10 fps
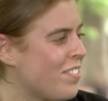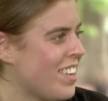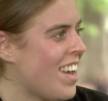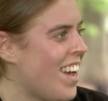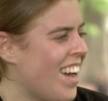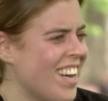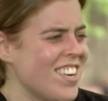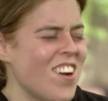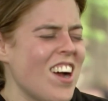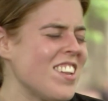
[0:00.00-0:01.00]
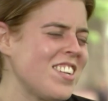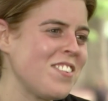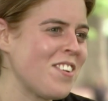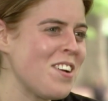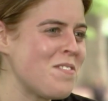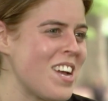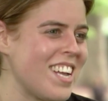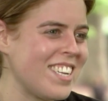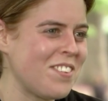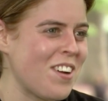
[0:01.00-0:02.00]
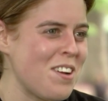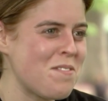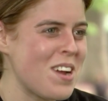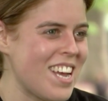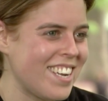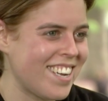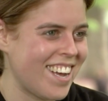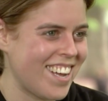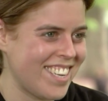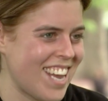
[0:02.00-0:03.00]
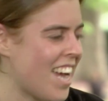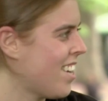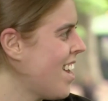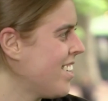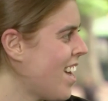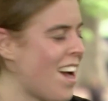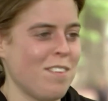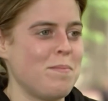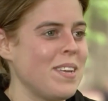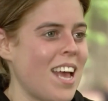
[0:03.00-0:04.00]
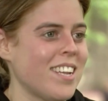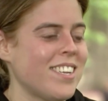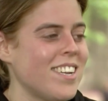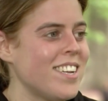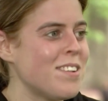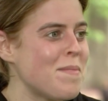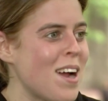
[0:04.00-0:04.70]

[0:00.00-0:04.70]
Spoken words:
Yeah, I know. It's a very weird tagline to have. But yes, I did the